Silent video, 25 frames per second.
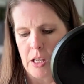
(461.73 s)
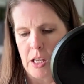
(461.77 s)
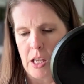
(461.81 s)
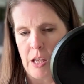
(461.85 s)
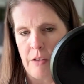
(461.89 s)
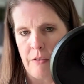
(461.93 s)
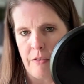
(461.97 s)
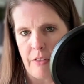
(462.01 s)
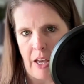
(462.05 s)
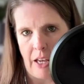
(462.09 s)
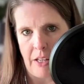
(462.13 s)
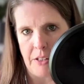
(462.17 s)

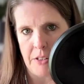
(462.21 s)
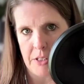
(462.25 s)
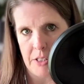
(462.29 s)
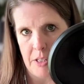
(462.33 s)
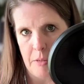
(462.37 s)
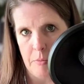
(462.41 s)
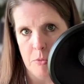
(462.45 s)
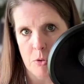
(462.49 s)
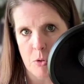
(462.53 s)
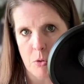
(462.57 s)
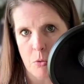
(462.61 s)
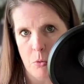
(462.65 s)
If that
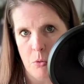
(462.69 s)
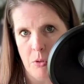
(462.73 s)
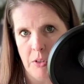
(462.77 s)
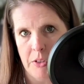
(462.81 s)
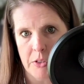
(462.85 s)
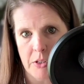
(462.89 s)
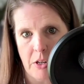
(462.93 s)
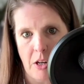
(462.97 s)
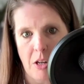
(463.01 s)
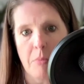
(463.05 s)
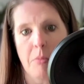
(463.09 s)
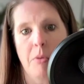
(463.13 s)
seems cool, let's
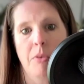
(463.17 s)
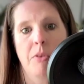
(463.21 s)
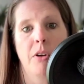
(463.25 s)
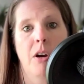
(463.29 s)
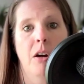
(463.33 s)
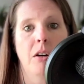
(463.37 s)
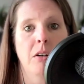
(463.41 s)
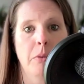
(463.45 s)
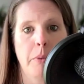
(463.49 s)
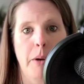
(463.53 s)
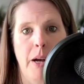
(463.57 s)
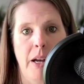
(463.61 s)
talk about the
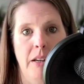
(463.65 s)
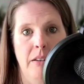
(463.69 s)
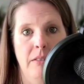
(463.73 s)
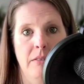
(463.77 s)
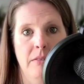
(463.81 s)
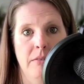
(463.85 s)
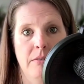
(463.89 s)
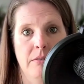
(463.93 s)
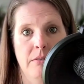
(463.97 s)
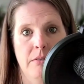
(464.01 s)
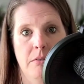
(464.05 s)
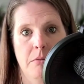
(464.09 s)
ROI.
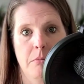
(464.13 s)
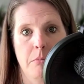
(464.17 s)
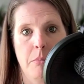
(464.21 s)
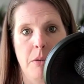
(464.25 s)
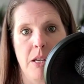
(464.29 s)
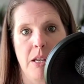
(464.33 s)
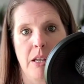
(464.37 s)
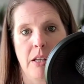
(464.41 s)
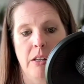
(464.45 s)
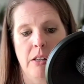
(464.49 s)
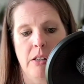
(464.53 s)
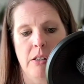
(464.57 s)

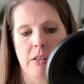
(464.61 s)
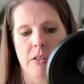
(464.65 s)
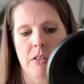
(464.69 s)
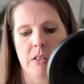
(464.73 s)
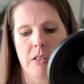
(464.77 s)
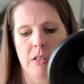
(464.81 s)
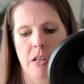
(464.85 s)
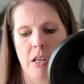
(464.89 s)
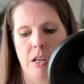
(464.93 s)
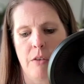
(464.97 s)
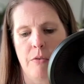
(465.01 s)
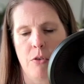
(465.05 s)

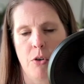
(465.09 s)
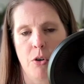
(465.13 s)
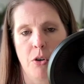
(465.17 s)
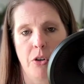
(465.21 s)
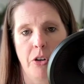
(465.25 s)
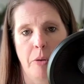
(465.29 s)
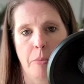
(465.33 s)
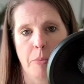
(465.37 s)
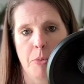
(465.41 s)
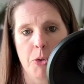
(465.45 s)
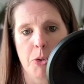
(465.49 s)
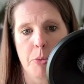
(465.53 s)
Because if you're a
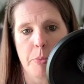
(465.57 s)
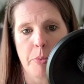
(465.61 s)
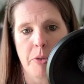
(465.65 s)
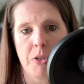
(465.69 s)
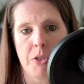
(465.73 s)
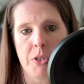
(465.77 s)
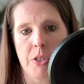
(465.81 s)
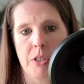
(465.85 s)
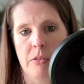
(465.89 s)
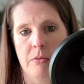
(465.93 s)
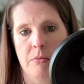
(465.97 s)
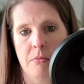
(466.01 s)
numbers
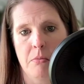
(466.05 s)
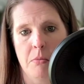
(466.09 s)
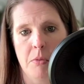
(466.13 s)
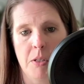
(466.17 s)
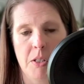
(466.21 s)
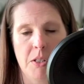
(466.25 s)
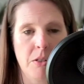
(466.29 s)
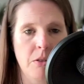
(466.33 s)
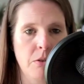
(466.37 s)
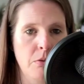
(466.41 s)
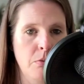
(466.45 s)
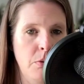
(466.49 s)
person,
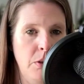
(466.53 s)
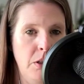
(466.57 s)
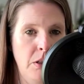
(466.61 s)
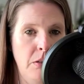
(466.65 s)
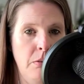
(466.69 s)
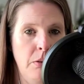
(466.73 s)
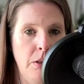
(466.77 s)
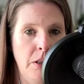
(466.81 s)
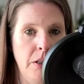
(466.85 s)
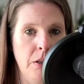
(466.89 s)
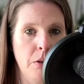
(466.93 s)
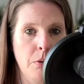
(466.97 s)
this is really,
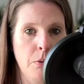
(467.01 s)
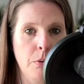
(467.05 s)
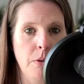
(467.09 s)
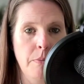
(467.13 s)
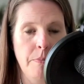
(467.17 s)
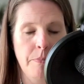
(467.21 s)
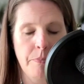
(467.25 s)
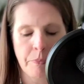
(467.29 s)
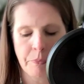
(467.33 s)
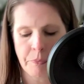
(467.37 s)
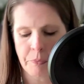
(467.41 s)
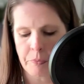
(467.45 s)
really
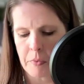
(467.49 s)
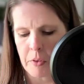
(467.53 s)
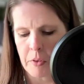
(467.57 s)
cool.